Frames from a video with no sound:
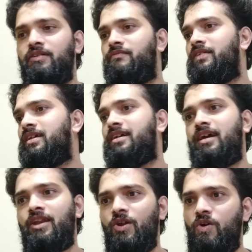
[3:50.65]
we
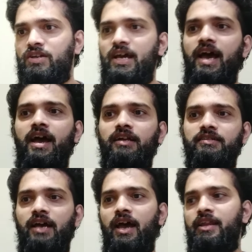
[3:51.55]
cannot
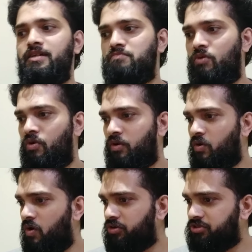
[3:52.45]
adding more
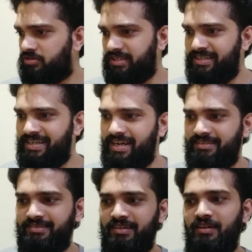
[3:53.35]
costs such
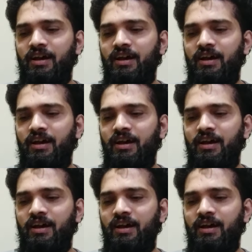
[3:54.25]
as